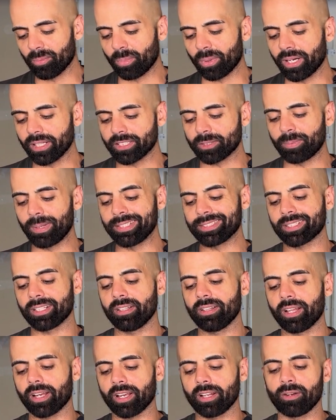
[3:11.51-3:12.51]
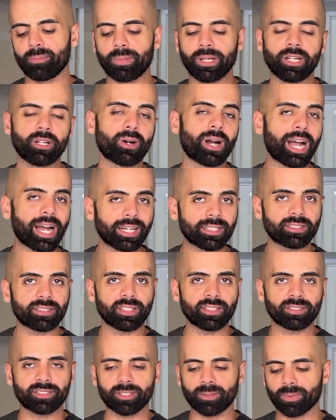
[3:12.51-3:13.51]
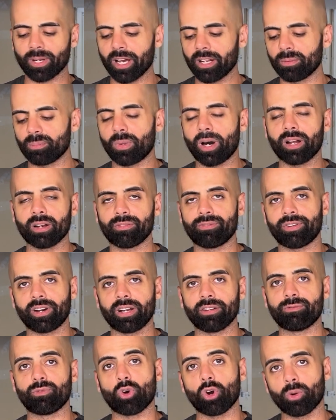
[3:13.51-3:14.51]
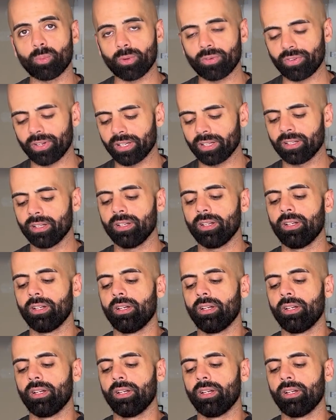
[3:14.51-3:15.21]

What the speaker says: But it's basically like an amino acid, some kind of modified form of it.